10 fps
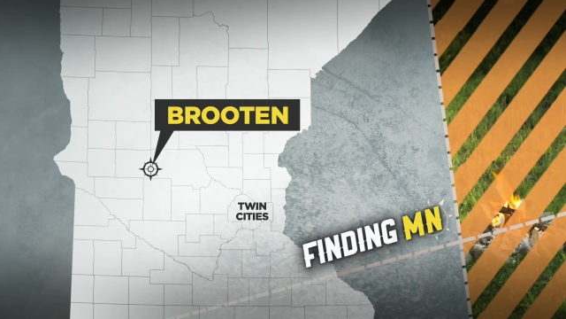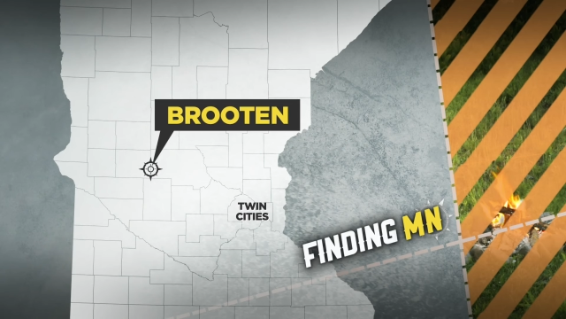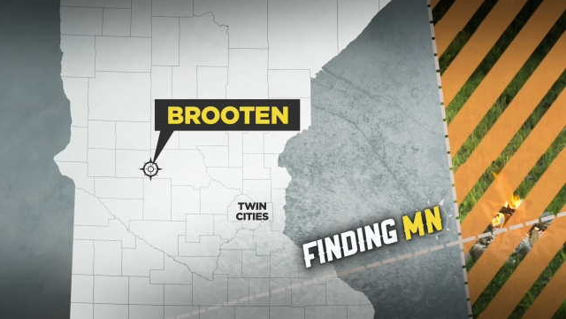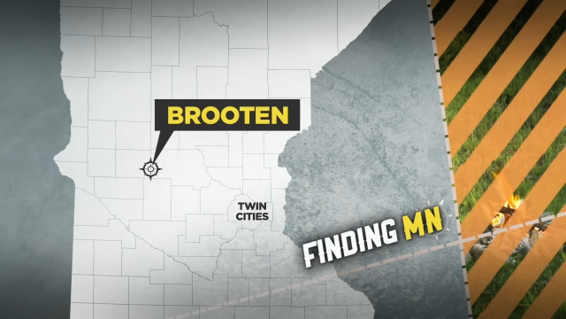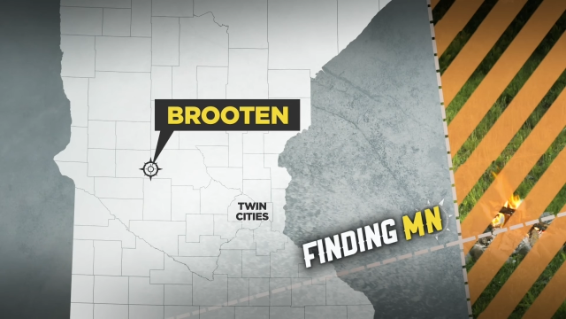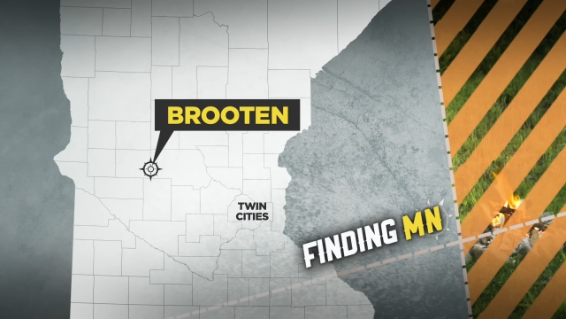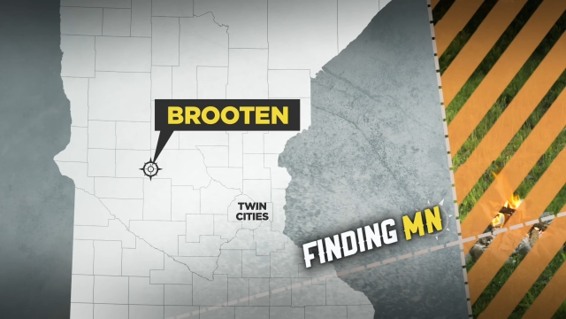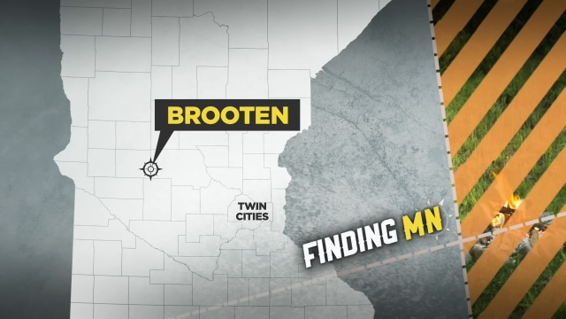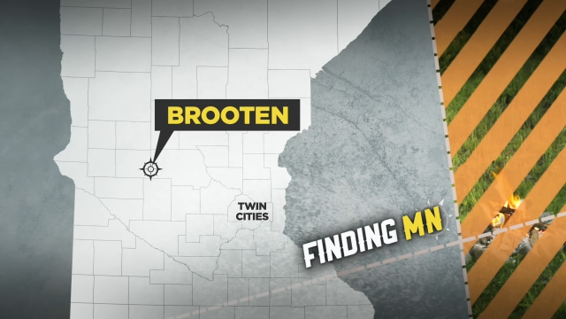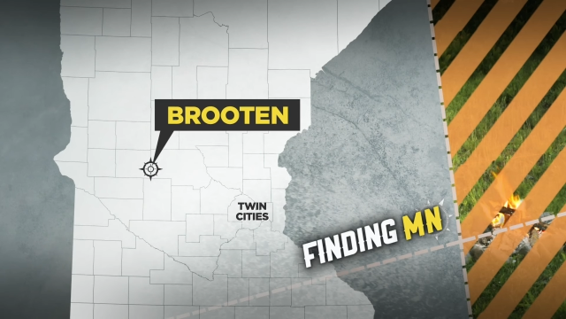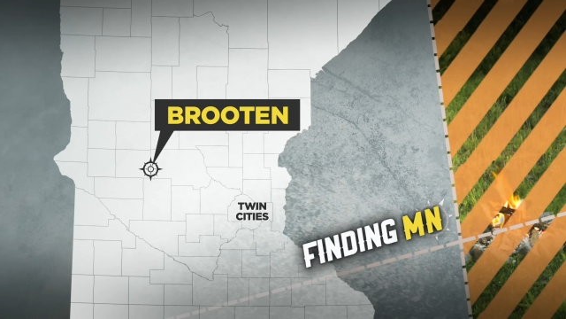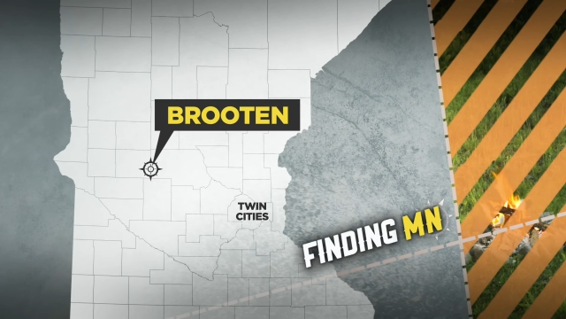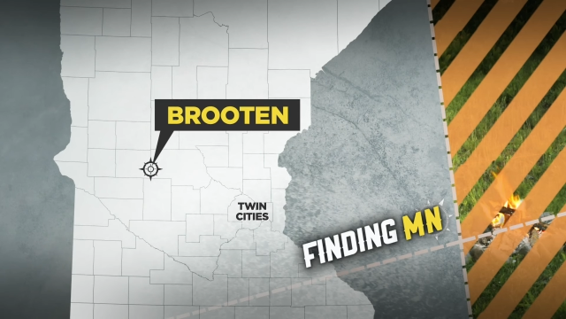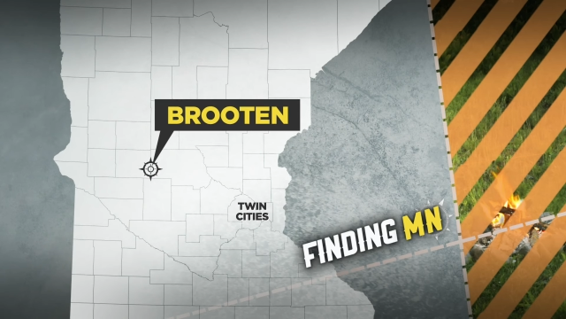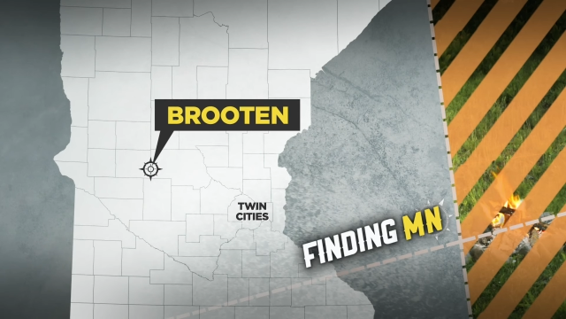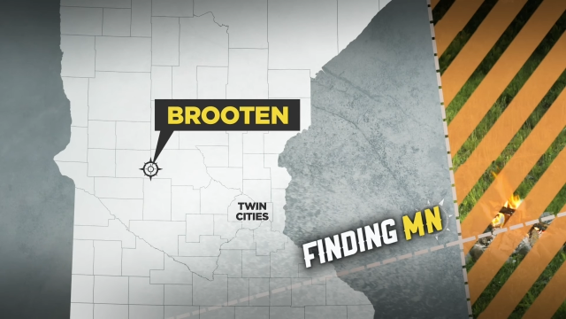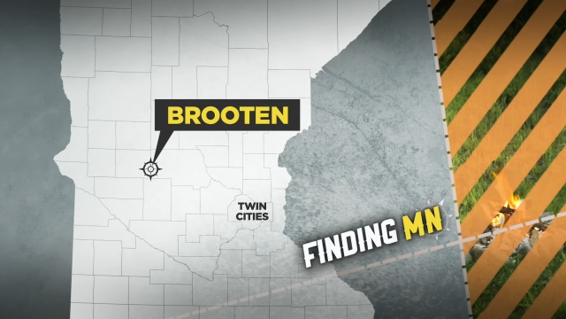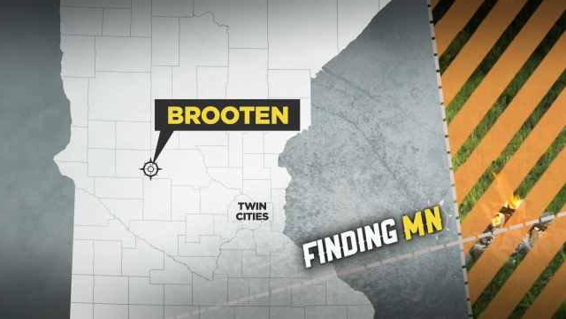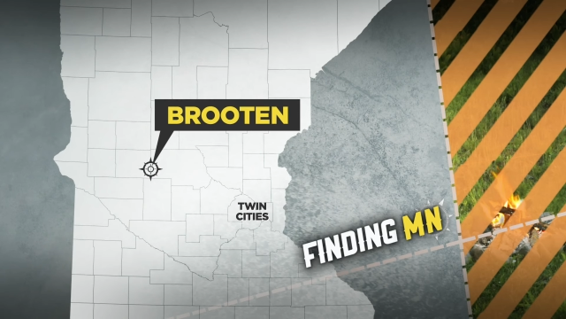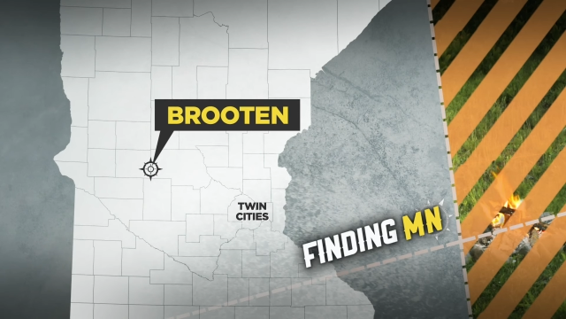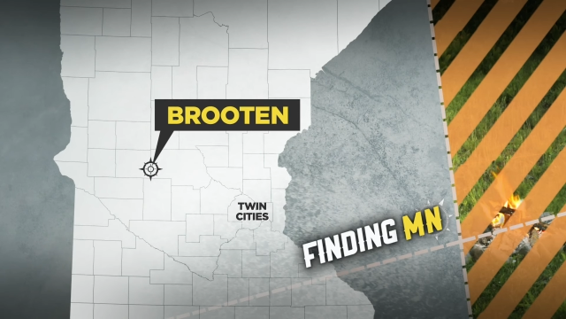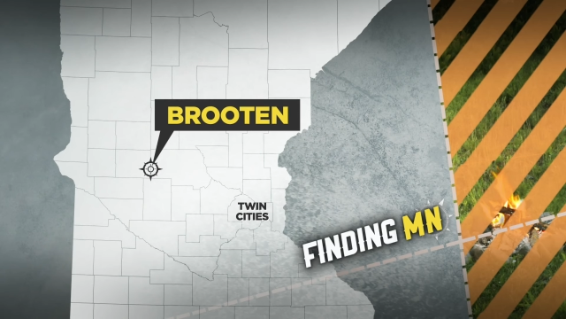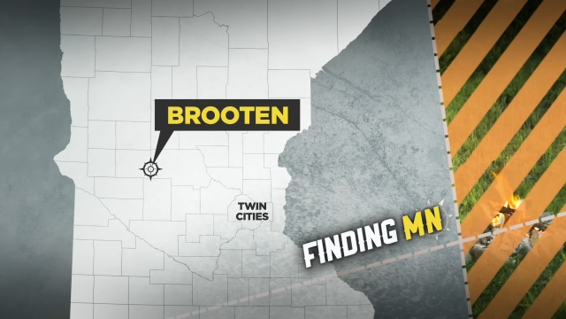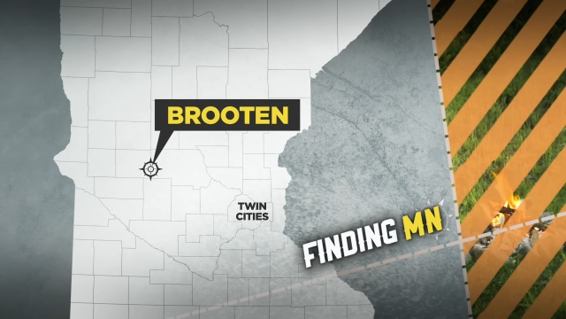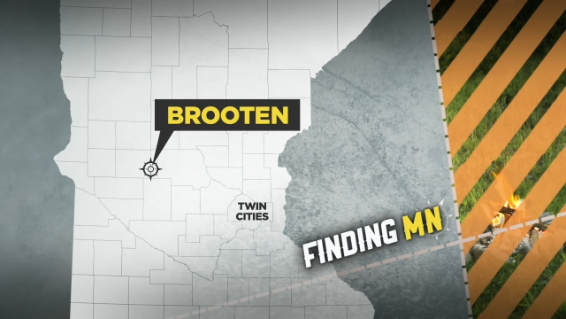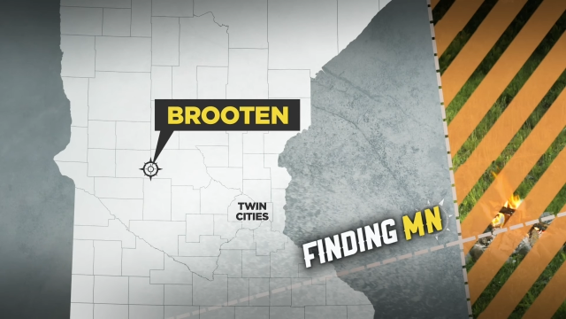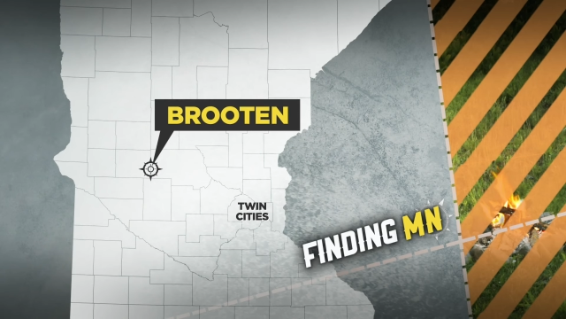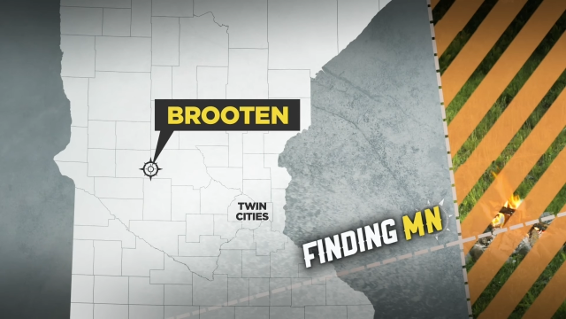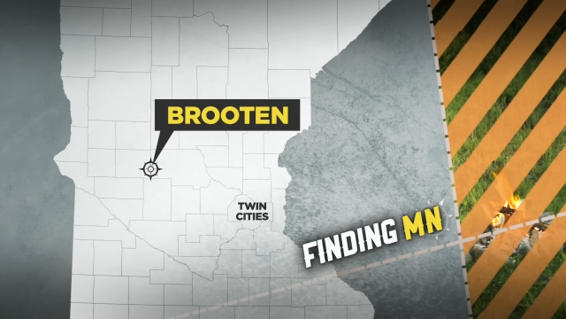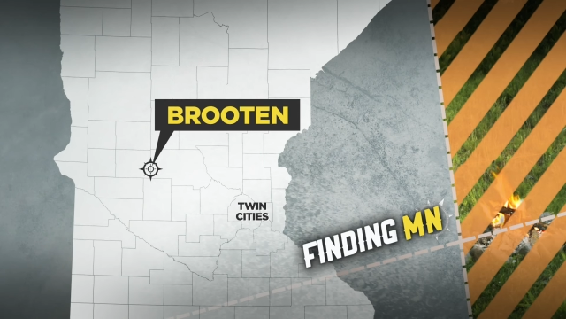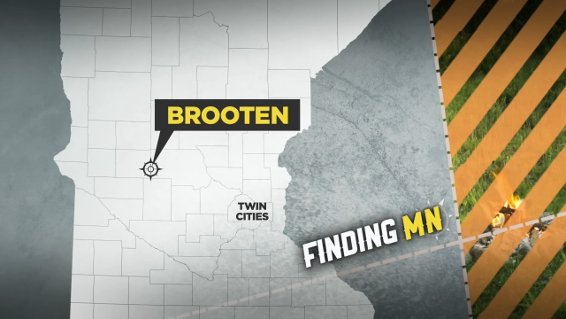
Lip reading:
[unreadable: no face in view]